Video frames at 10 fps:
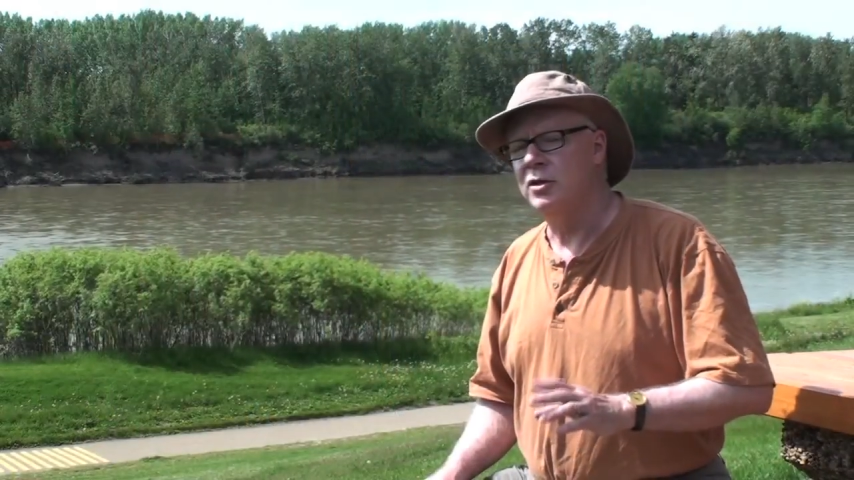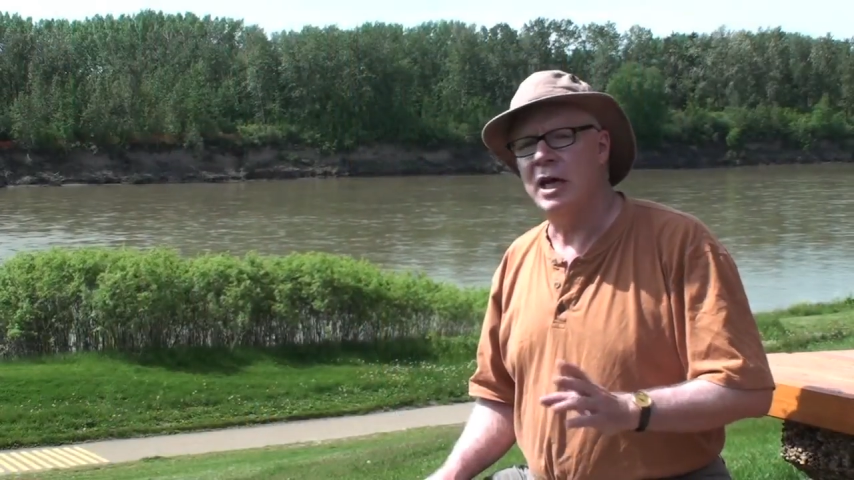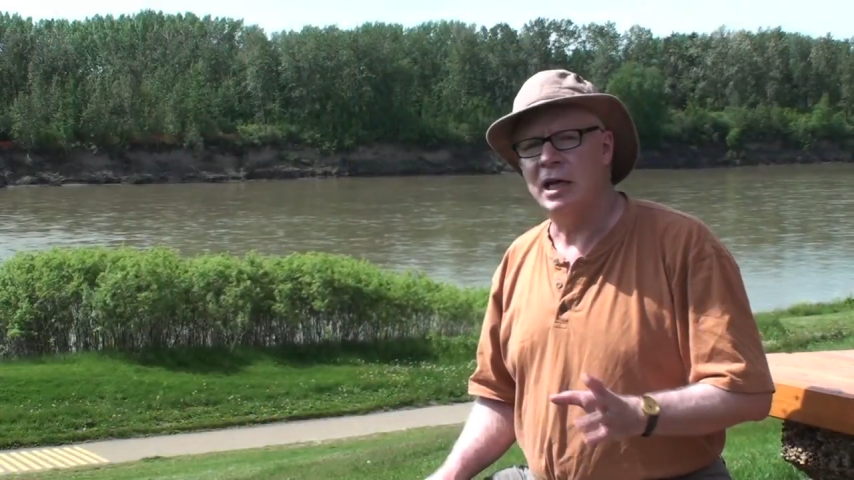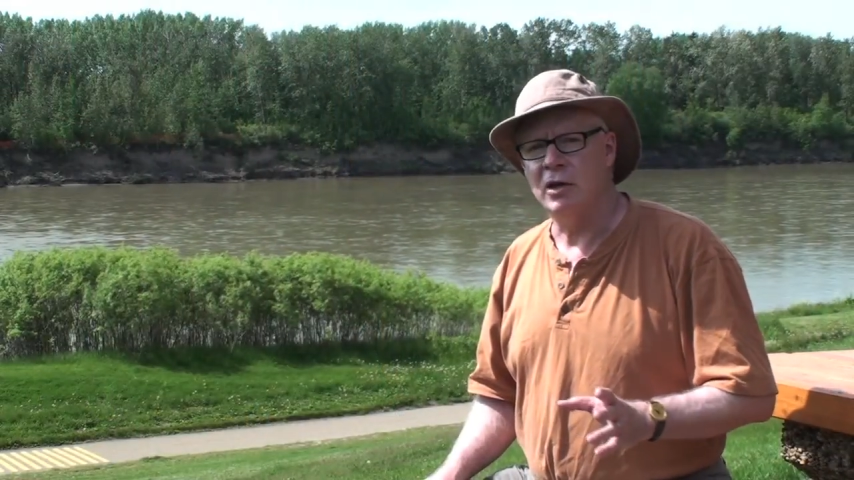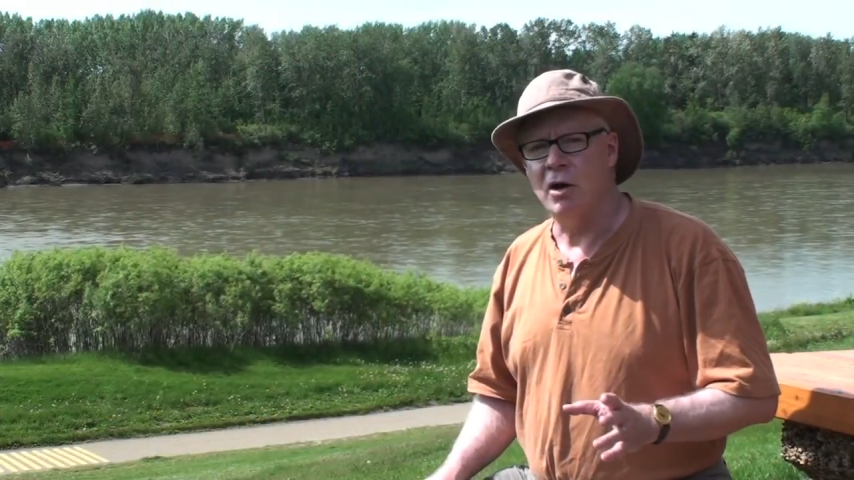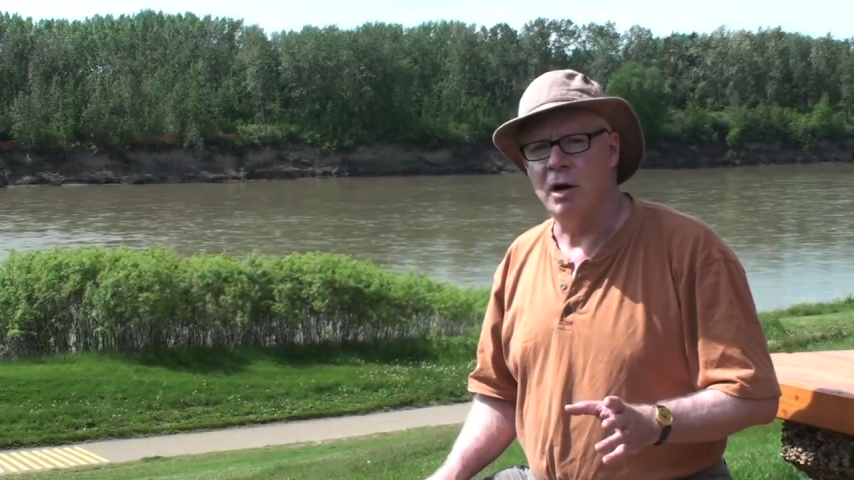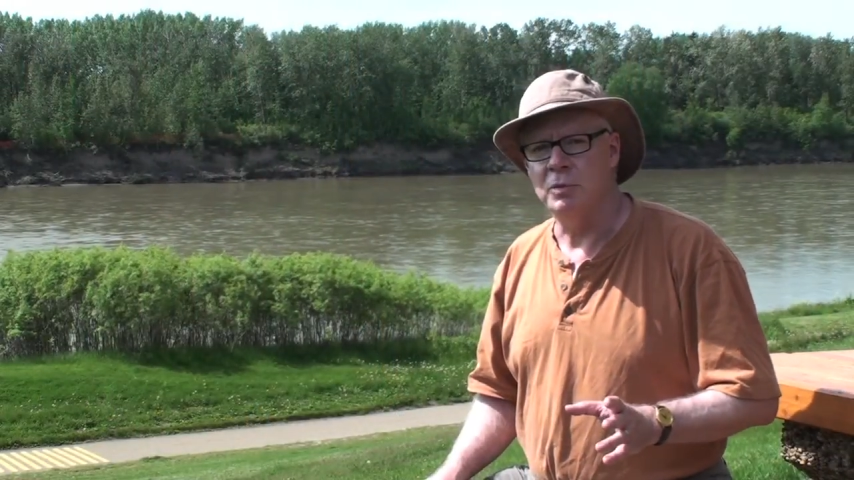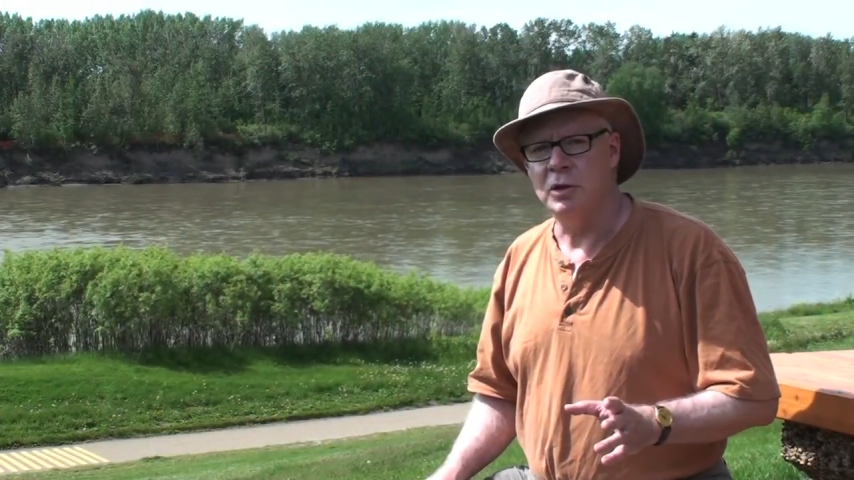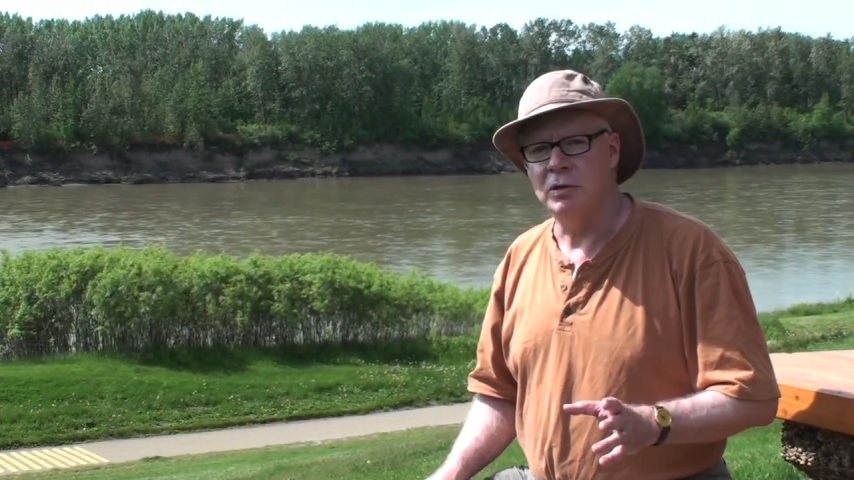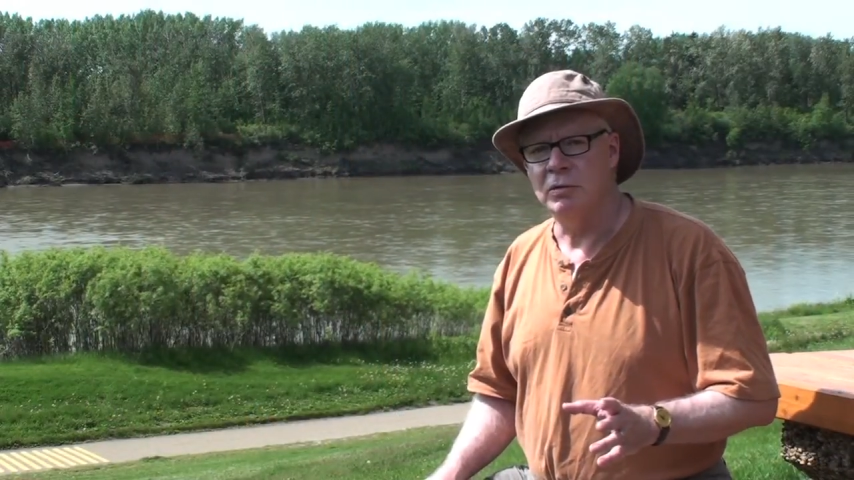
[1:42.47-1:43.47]
The second
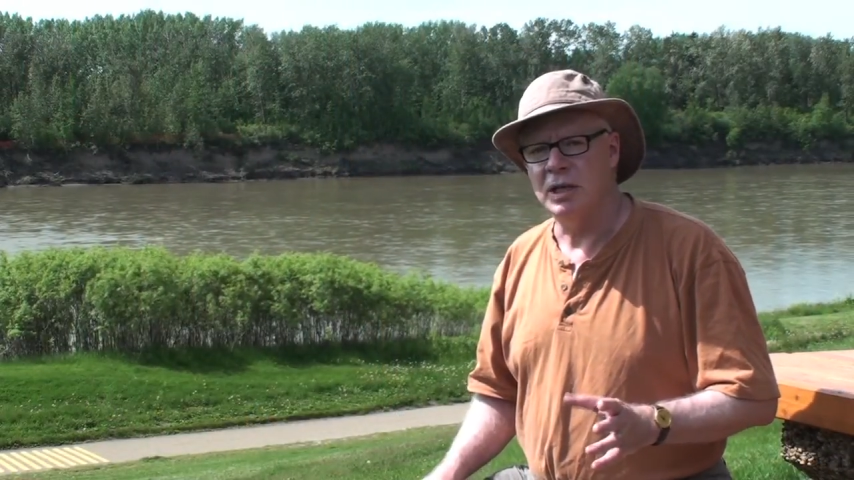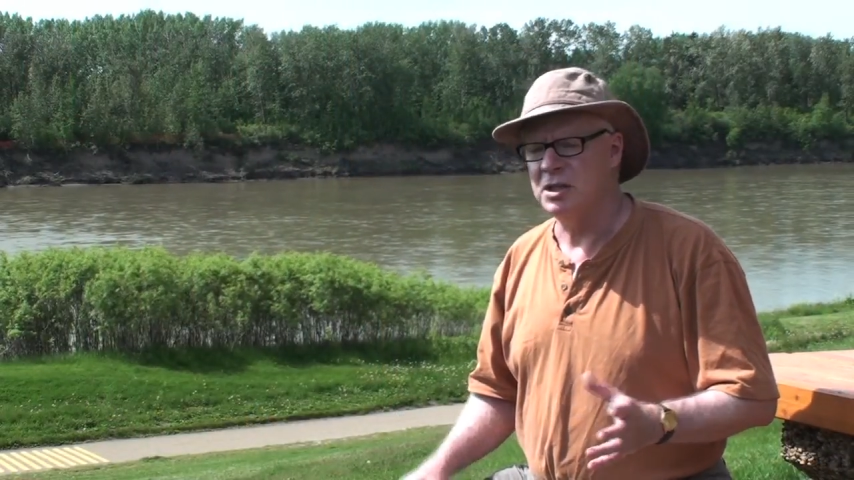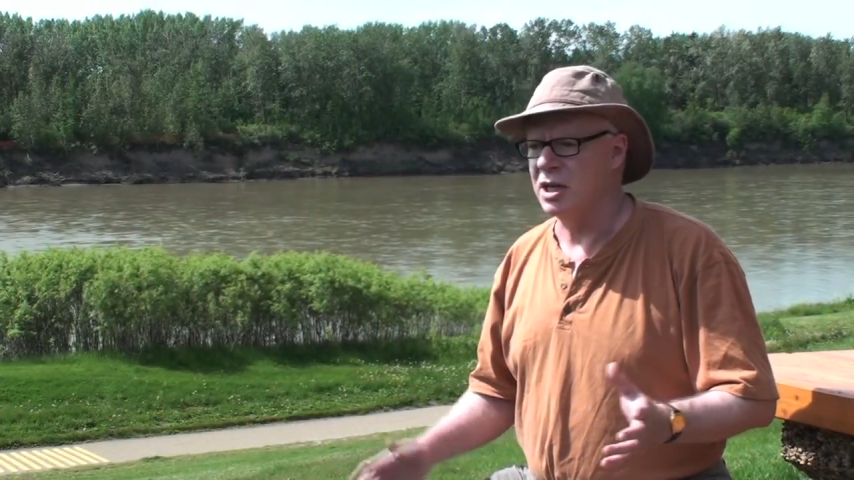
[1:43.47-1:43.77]
option,